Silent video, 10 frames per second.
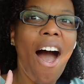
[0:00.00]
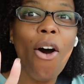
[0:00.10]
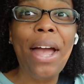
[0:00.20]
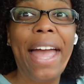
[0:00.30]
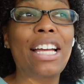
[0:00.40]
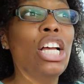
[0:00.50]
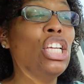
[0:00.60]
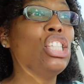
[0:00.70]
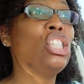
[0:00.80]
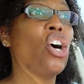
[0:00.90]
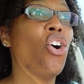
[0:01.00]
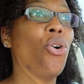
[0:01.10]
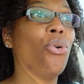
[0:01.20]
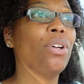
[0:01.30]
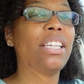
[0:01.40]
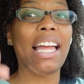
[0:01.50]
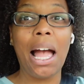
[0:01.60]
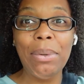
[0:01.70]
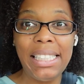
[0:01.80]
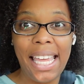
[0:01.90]
Okay, so like
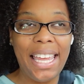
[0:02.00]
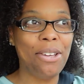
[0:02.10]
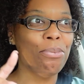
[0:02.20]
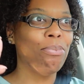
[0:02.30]
I was saying,